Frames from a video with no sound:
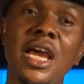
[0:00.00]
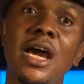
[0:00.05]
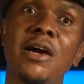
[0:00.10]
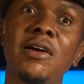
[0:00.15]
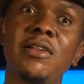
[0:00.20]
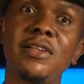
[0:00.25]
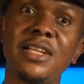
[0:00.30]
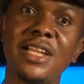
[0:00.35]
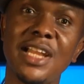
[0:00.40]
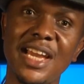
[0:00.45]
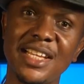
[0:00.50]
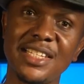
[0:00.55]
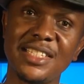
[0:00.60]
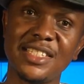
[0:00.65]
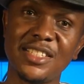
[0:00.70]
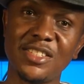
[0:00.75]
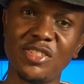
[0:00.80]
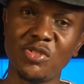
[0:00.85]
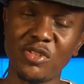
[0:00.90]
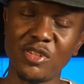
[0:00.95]

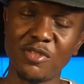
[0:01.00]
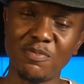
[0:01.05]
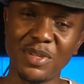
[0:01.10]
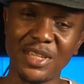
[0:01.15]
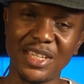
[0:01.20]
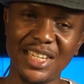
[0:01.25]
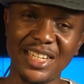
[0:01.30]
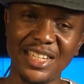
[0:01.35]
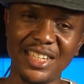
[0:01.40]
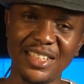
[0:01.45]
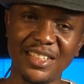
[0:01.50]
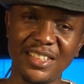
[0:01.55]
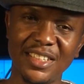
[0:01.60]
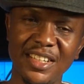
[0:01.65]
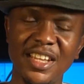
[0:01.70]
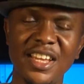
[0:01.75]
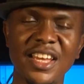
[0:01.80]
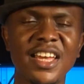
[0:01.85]
unless you're a beginner.